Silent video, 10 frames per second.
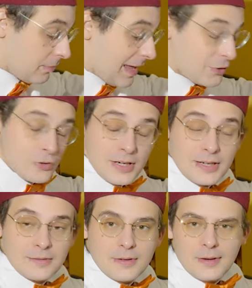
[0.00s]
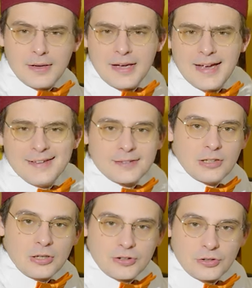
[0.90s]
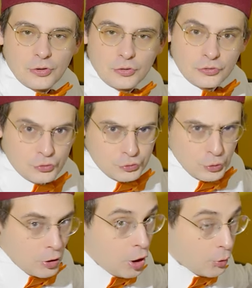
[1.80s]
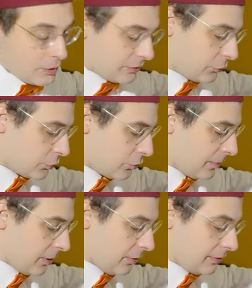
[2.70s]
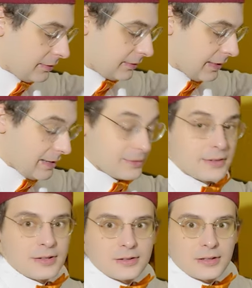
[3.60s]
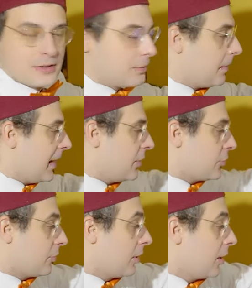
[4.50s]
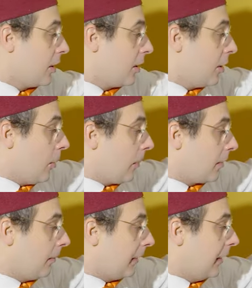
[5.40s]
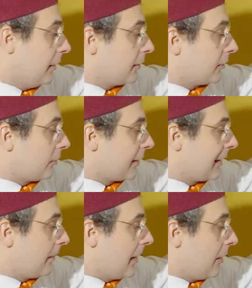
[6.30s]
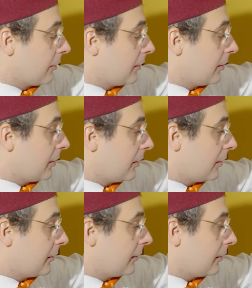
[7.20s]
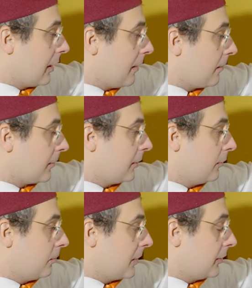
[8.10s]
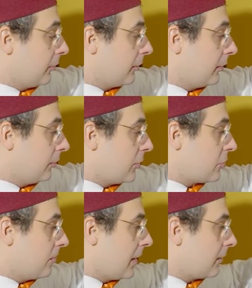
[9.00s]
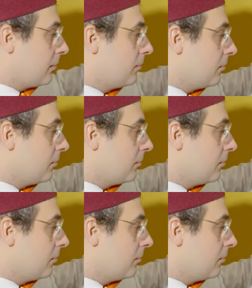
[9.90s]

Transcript: Actually, it's not so true, always true, because in this case the sixth is major. Probably he's talking about some particular situation, but